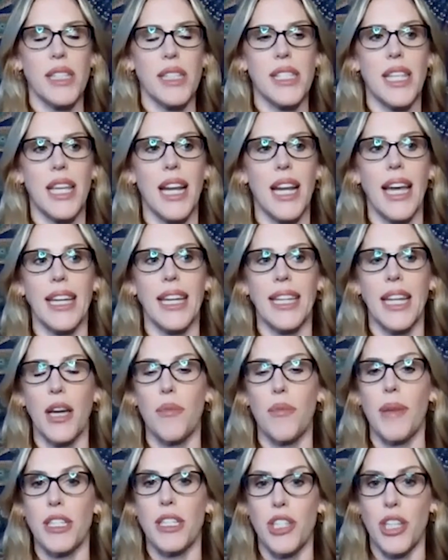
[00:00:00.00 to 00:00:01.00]
that I can
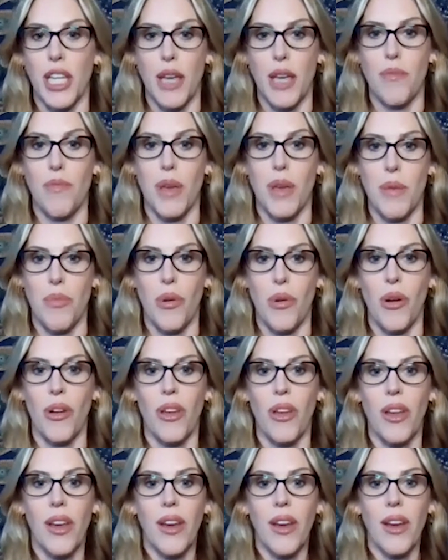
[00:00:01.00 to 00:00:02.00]
help educate
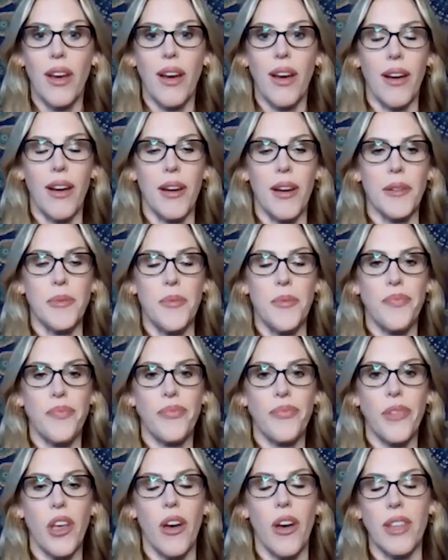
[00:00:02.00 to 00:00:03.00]
people on
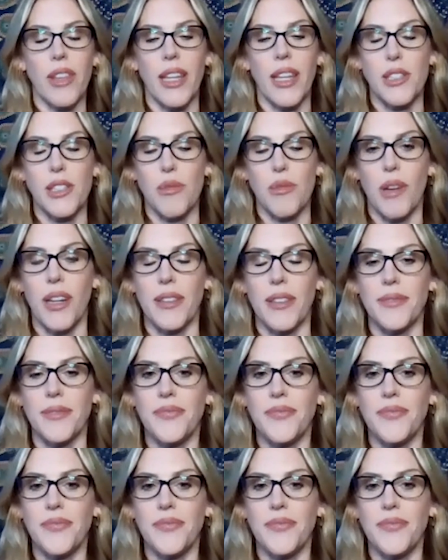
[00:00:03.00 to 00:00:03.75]
that as well.